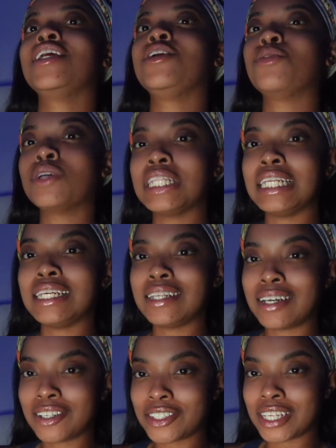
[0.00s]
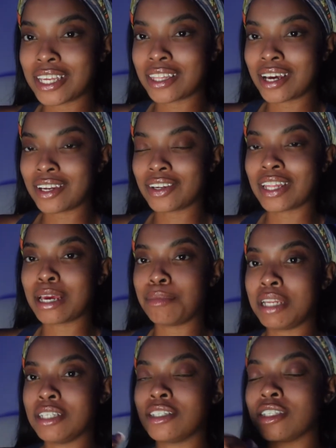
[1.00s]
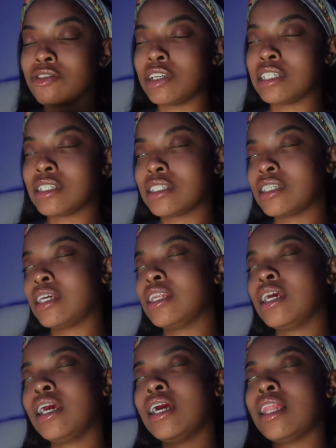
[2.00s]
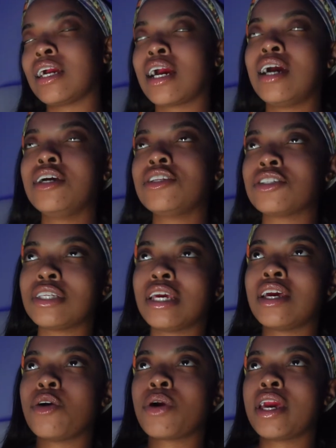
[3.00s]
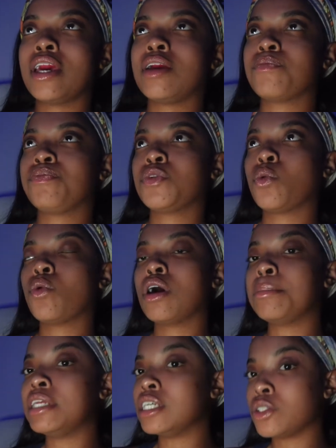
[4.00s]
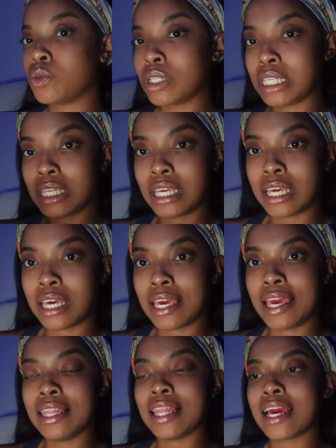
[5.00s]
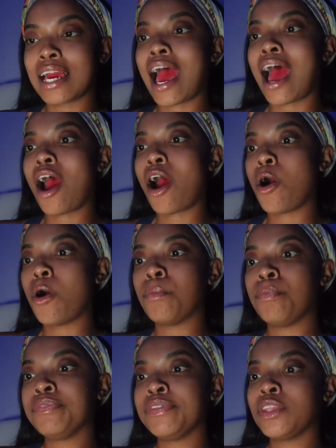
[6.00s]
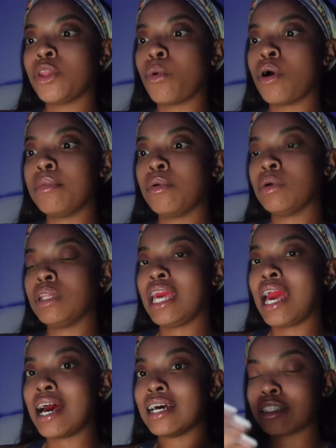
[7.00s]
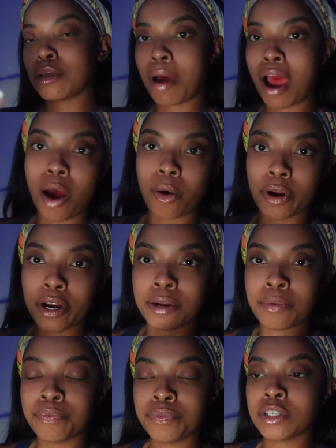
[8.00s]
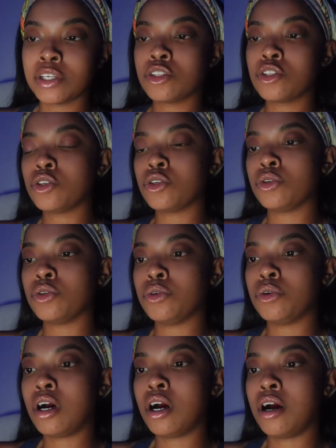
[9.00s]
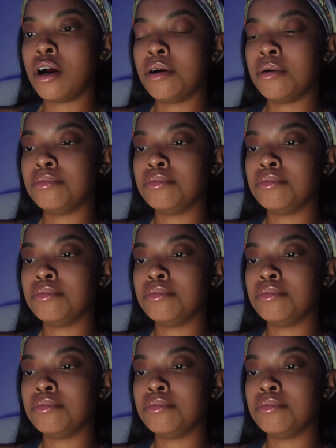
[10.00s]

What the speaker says: you really didn't understand the underlying meaning to this fullest extent. Like, I understand, okay, woman is really king, and like how the woman really has the power to a